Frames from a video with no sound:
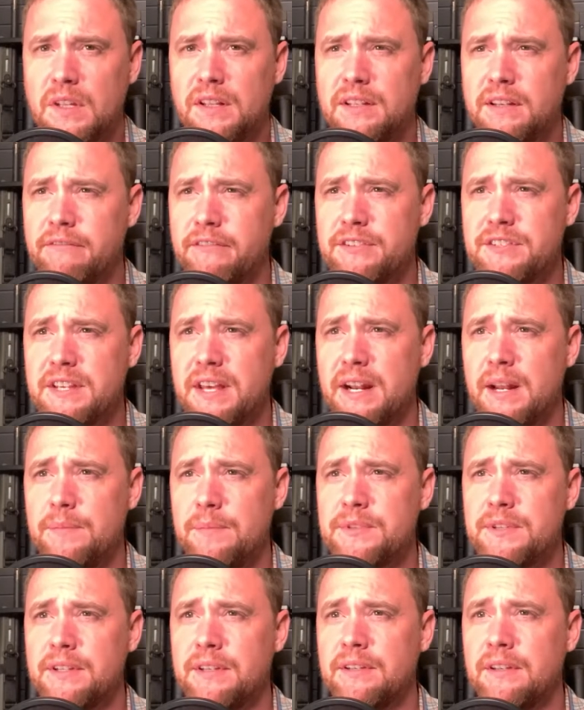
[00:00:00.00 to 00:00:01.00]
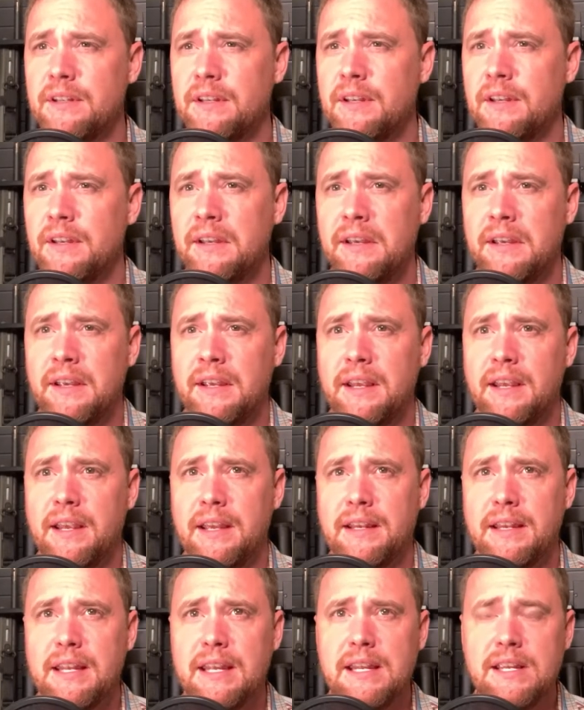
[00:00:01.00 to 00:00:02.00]
setups
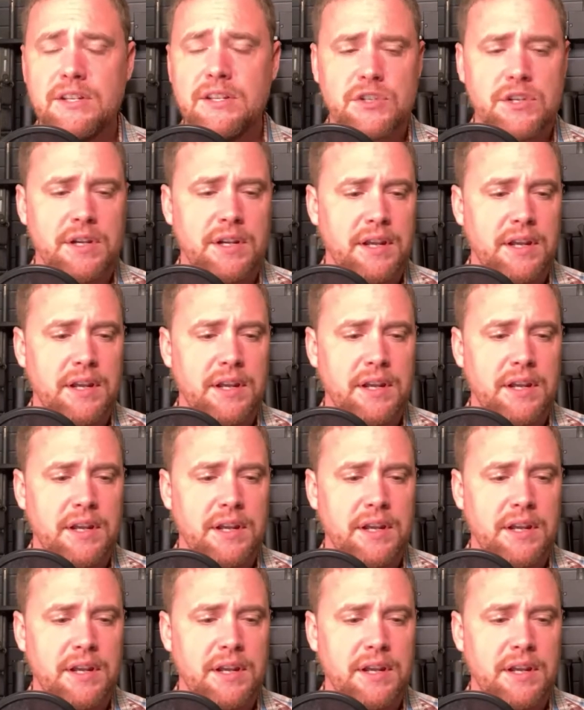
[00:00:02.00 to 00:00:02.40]
in each,